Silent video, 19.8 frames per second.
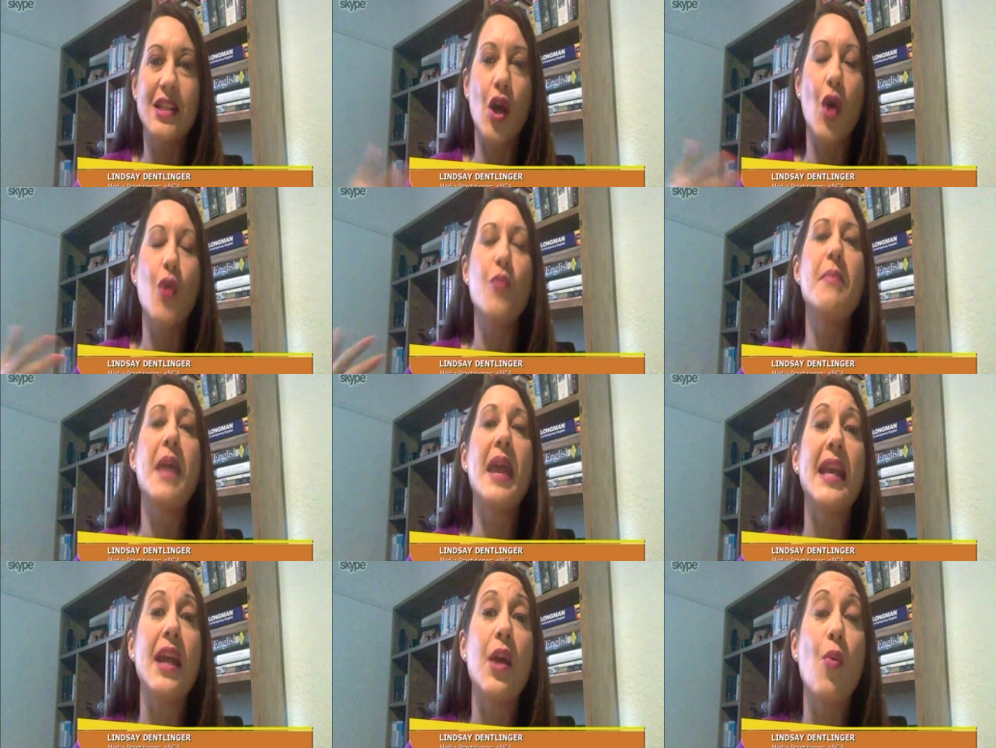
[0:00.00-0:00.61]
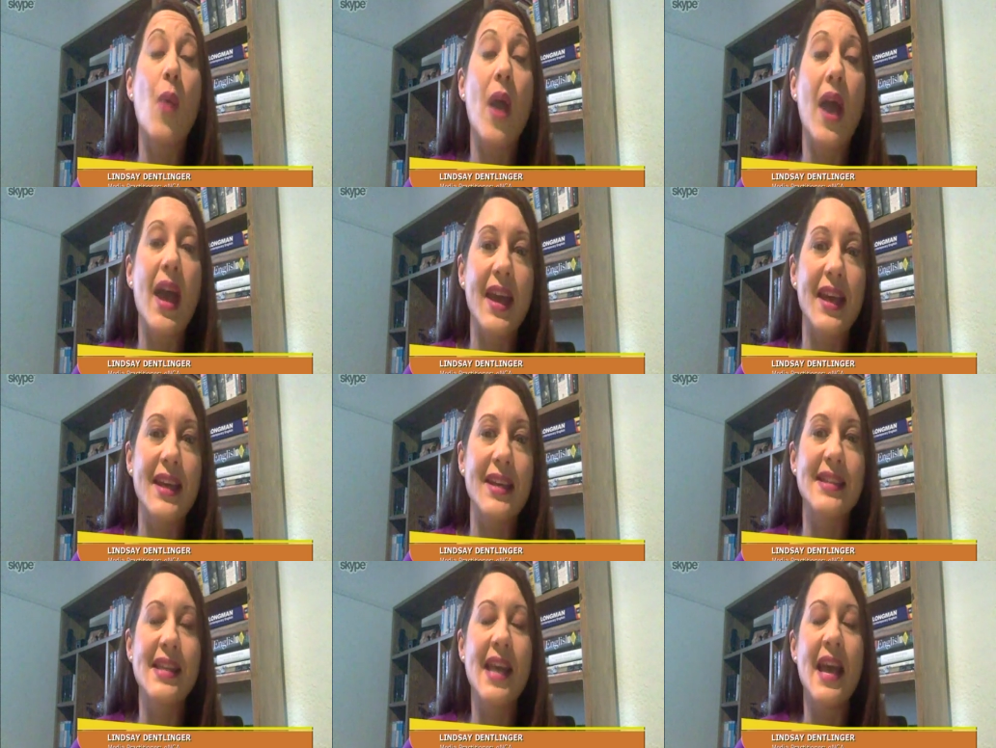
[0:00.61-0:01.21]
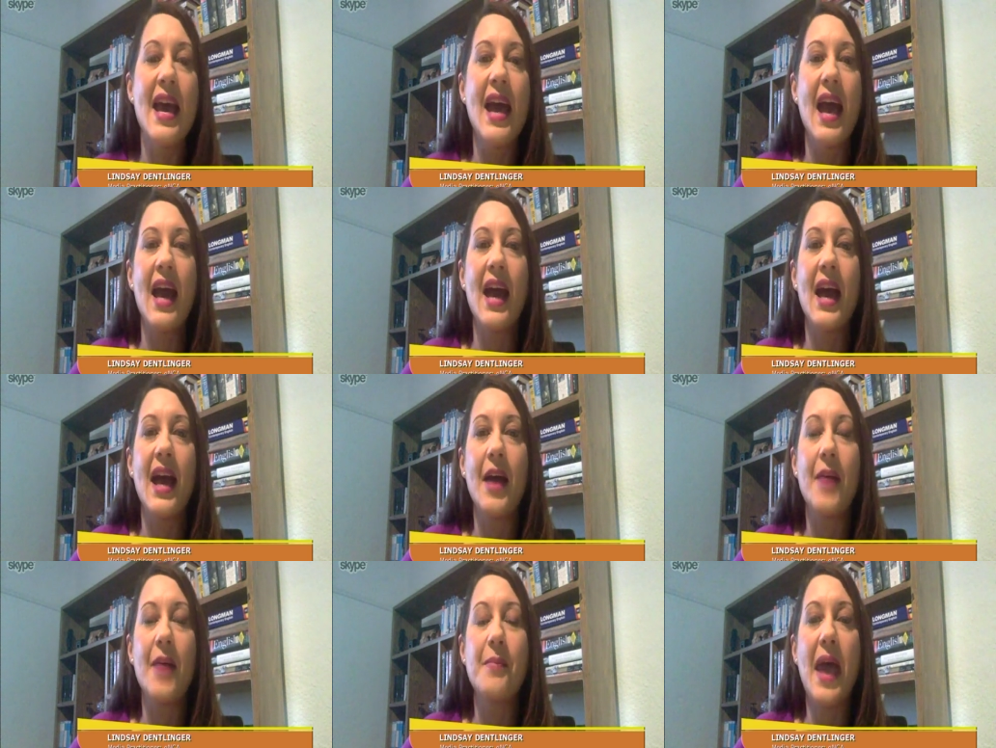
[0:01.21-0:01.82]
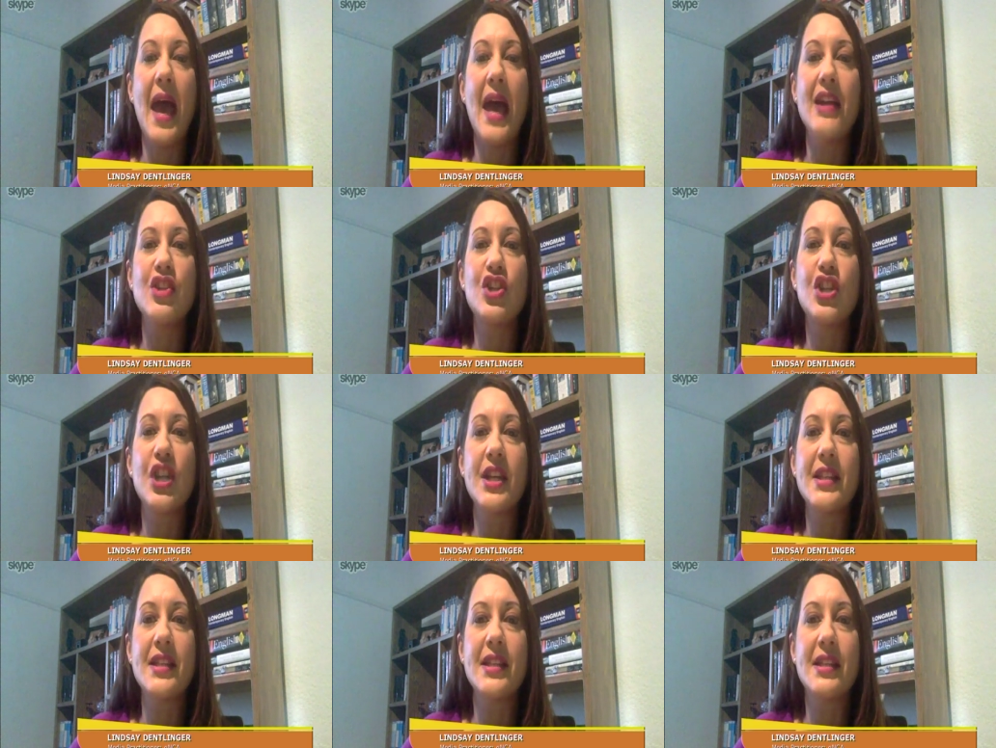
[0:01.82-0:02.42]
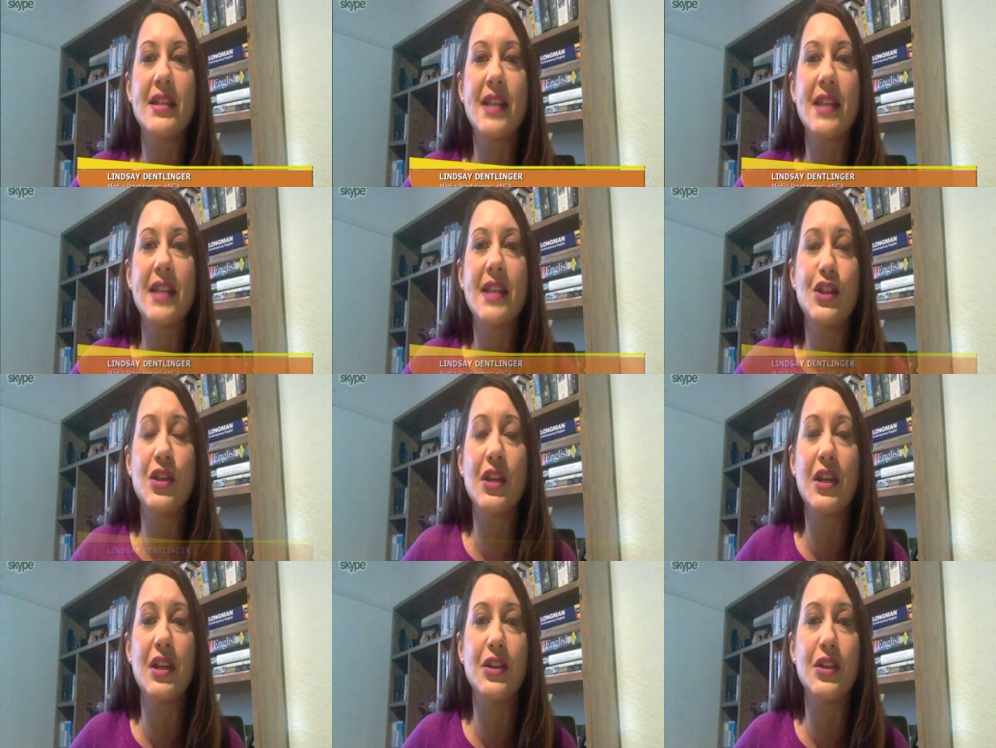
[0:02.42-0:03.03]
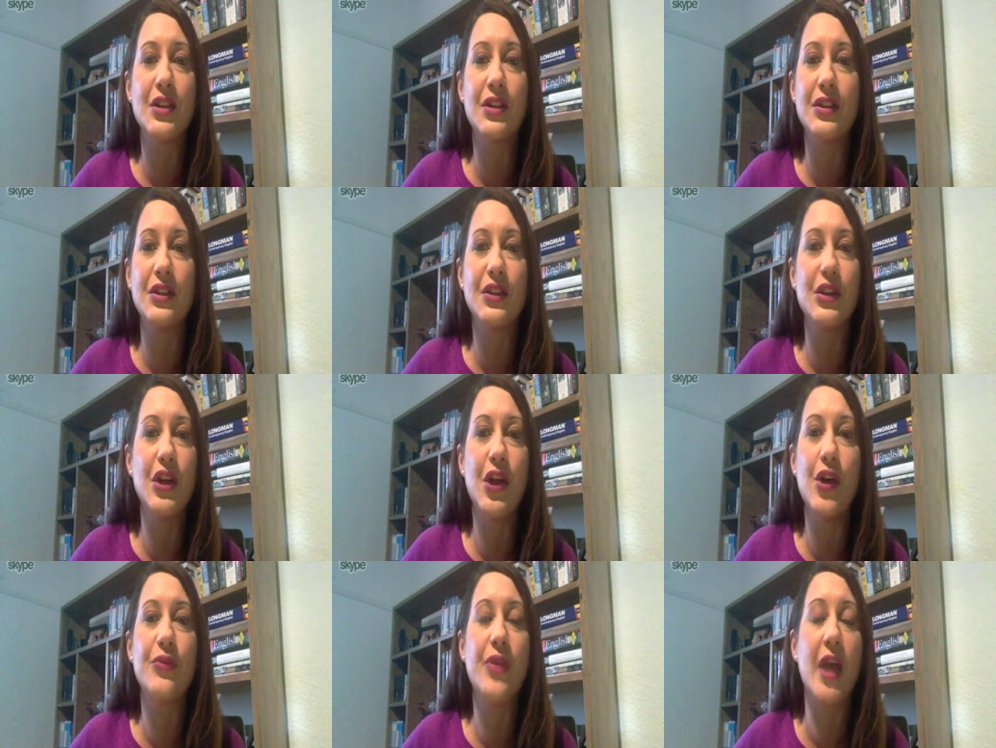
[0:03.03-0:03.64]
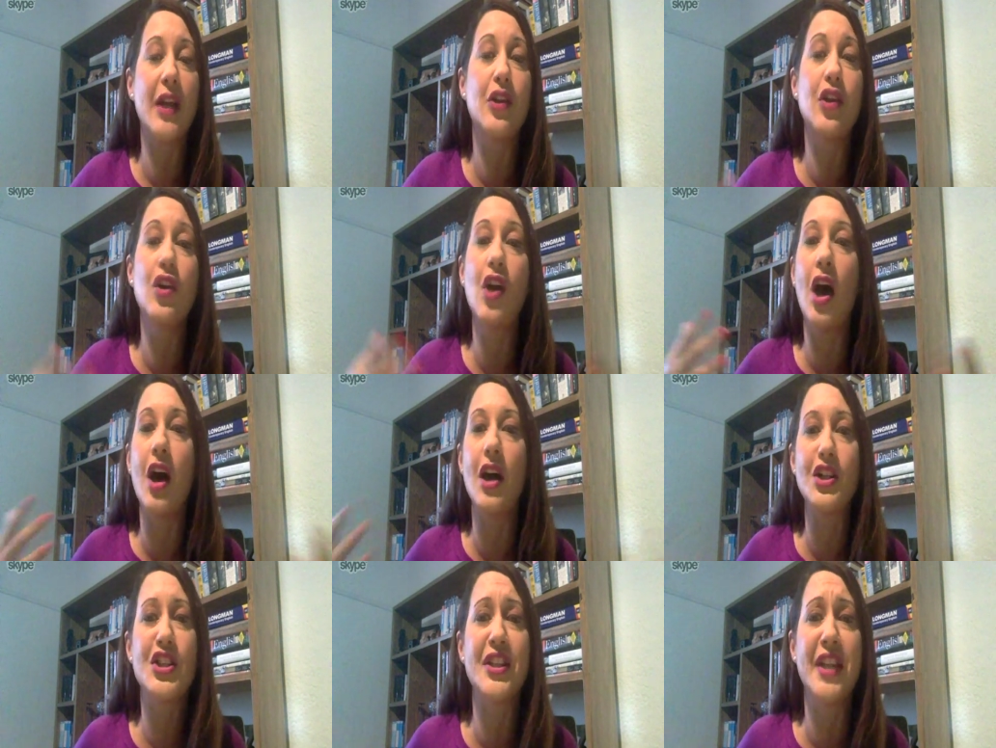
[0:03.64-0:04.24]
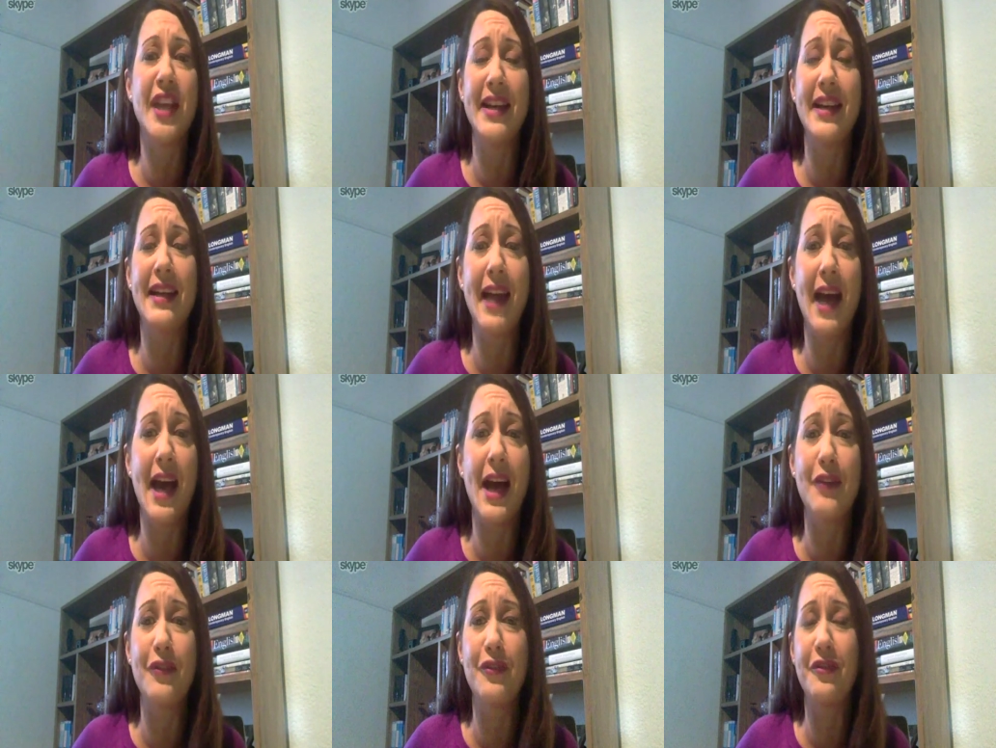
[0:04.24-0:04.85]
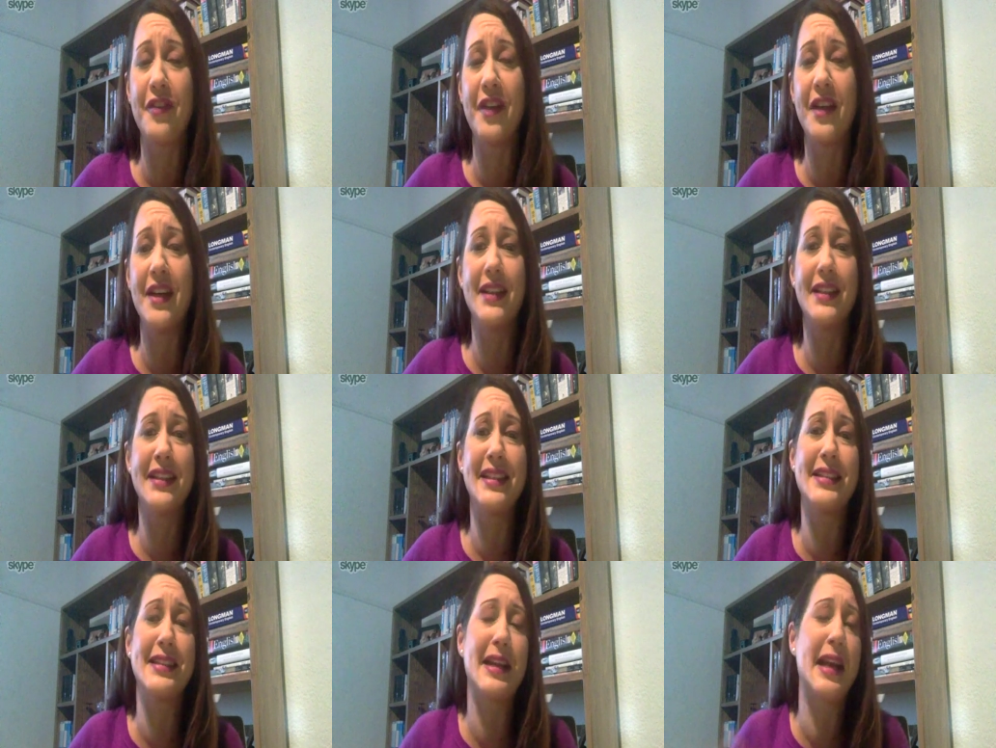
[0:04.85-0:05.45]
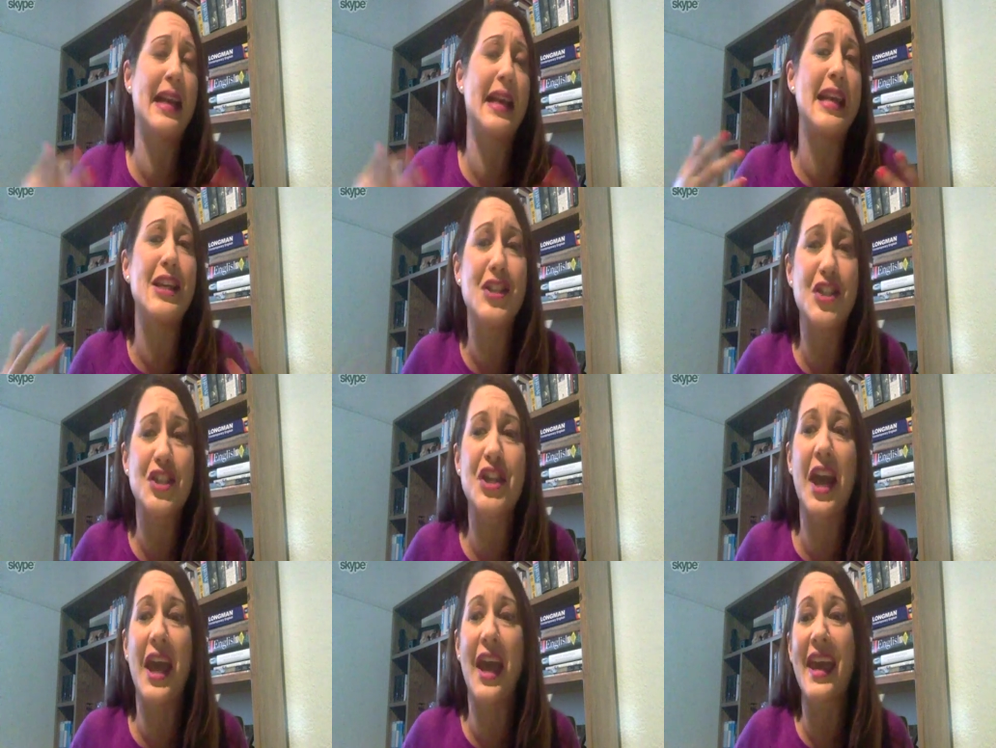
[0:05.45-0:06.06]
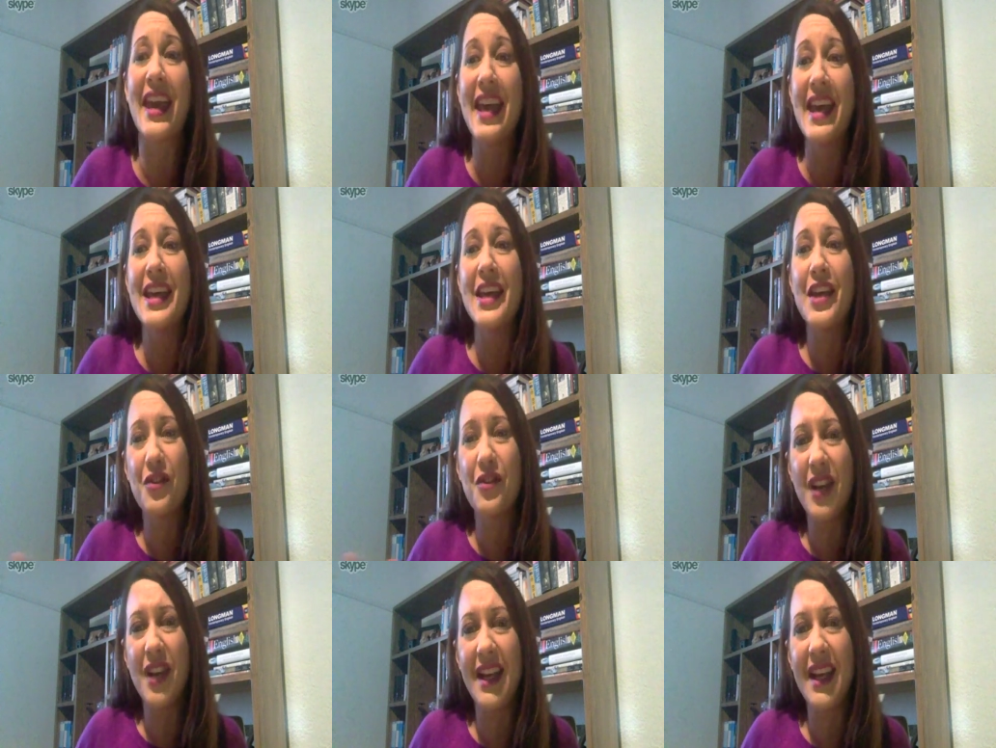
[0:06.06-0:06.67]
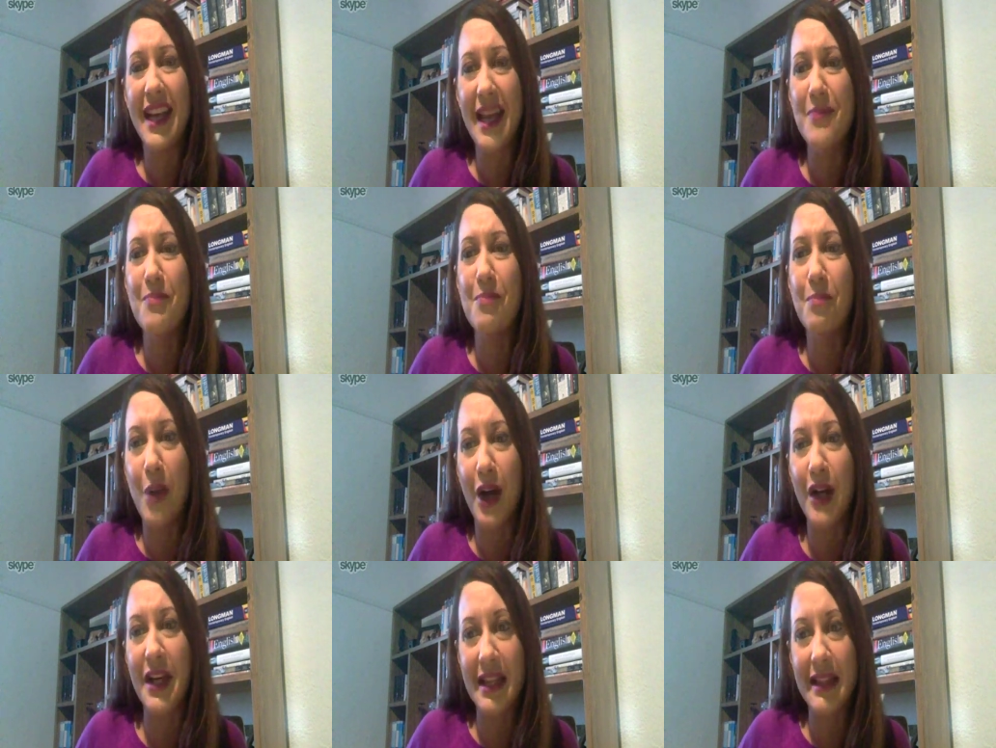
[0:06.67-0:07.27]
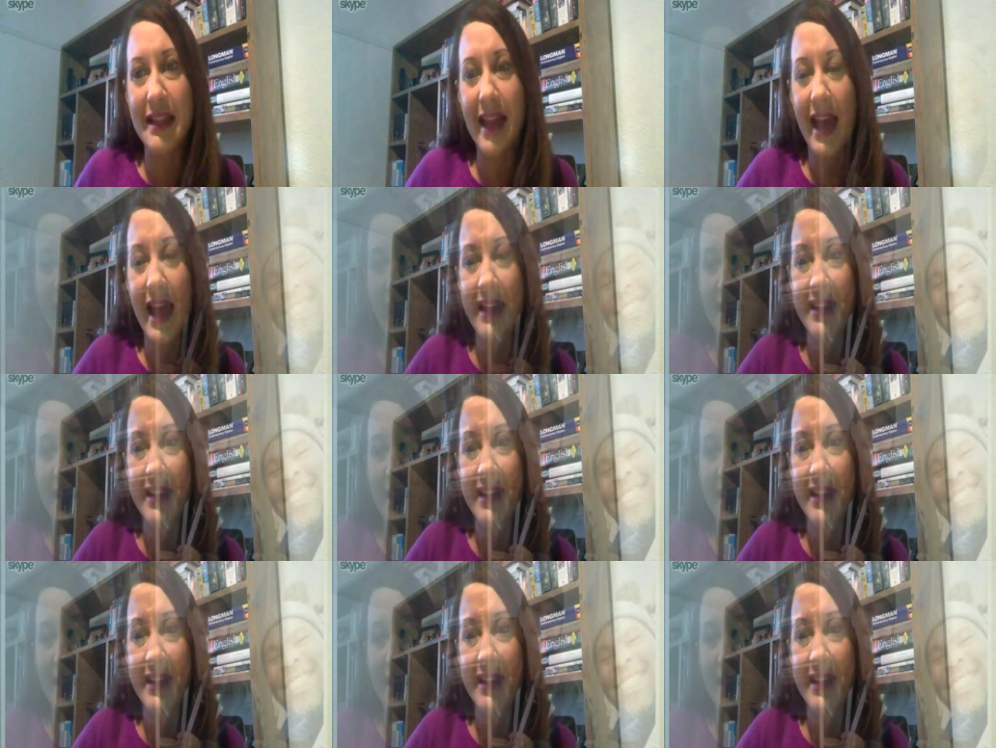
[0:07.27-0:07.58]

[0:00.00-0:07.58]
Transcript: in so many ways um, and just, uh, you know, that larger than life uh, cliche. He really embodied